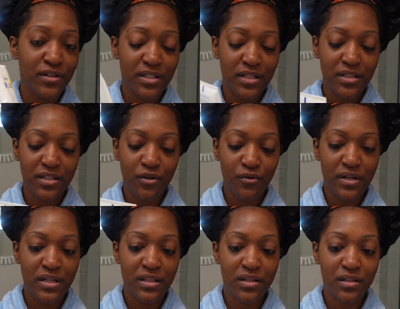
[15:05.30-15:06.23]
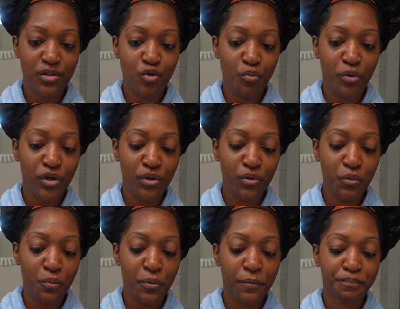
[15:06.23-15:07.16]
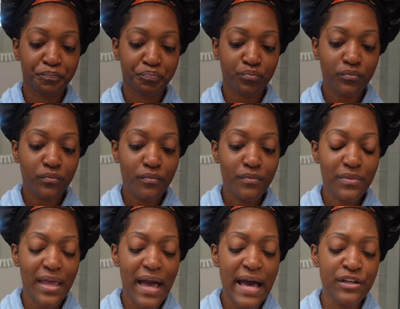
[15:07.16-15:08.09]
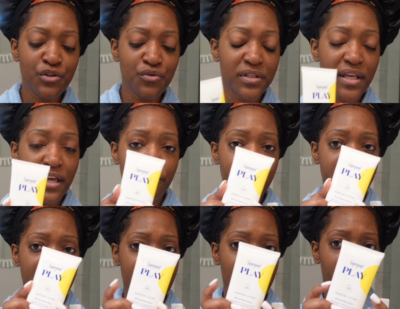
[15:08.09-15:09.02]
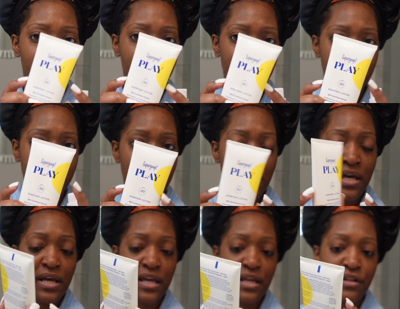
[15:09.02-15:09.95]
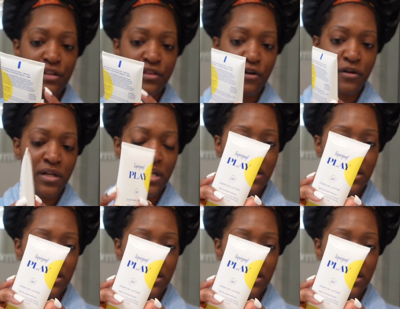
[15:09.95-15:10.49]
sunscreen, the Super Goop. I use the Everyday Lotion and the 30